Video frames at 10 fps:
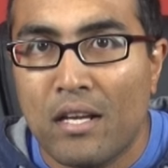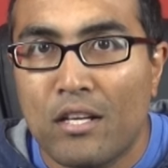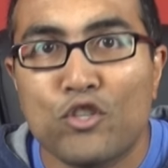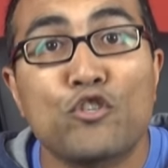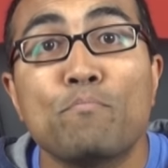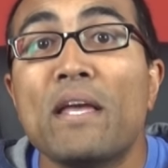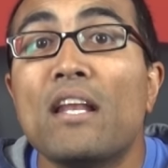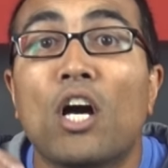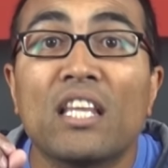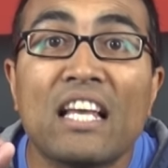
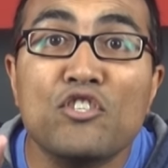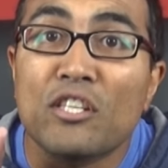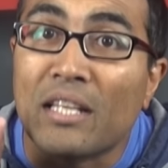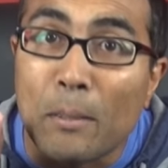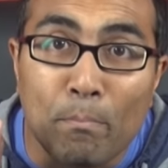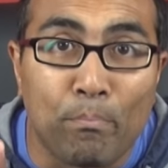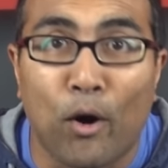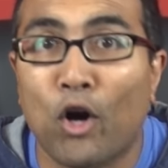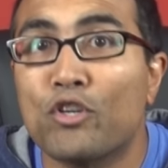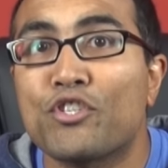Schmidt allegedly
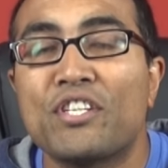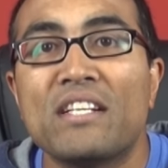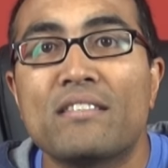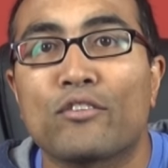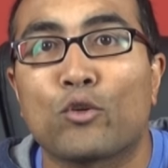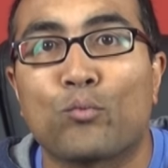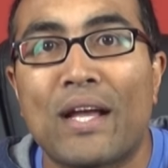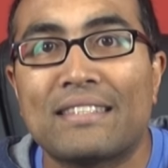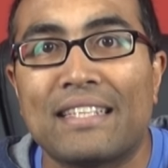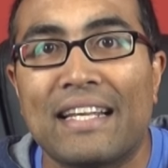barged into the
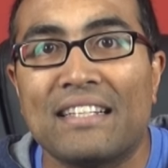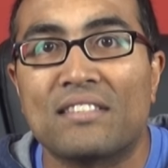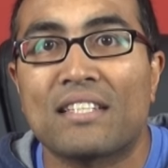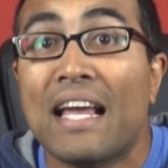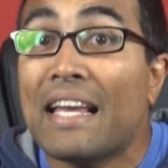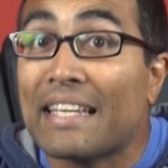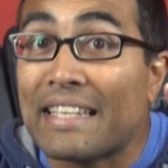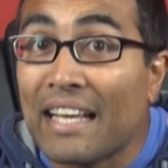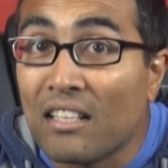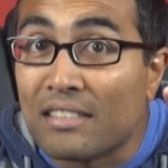residence,
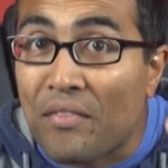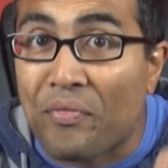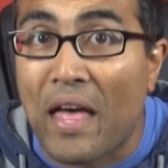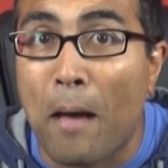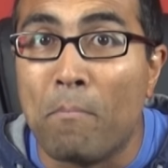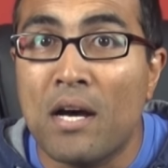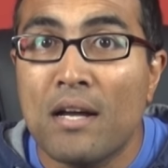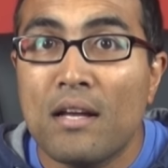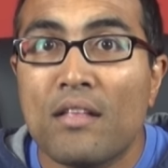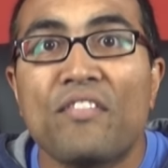yelled at them,
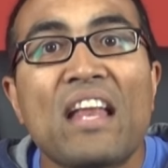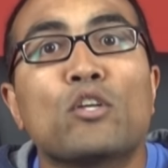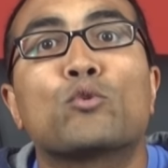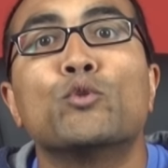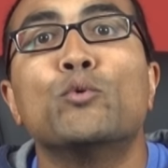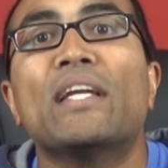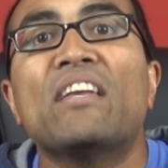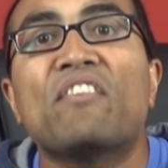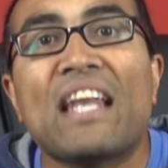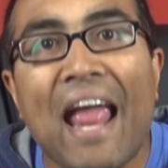then grew
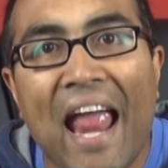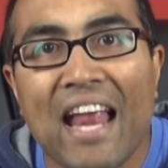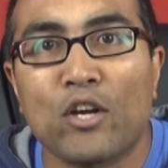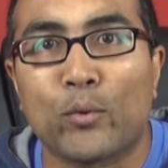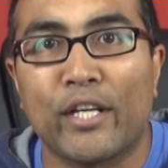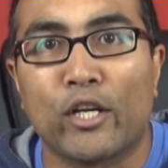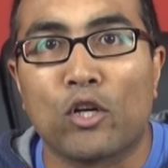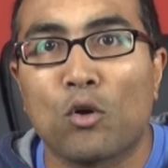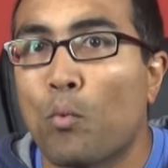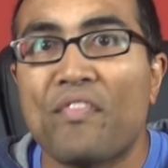even
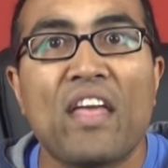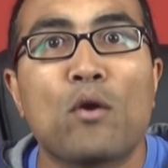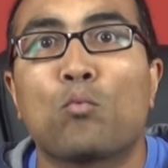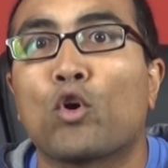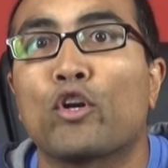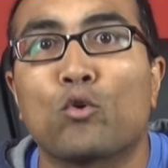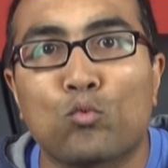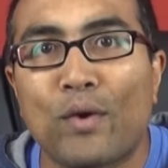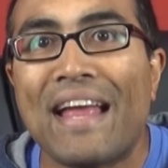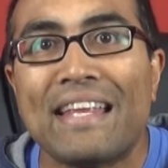angrier when they weren't
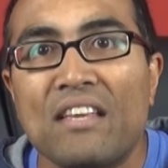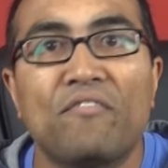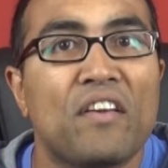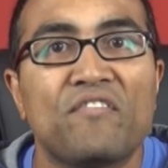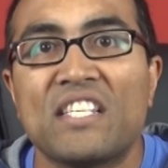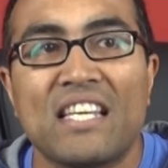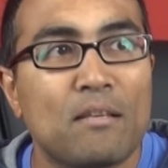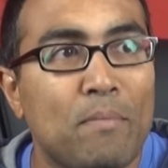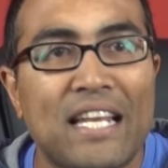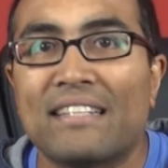ready
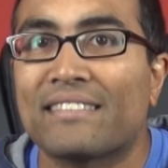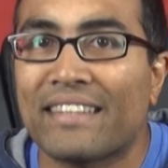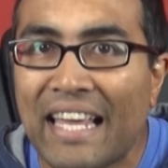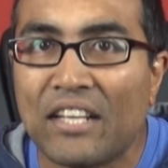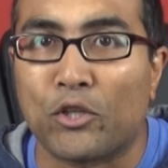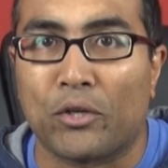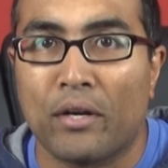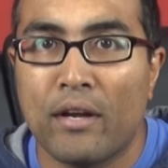15 minutes later.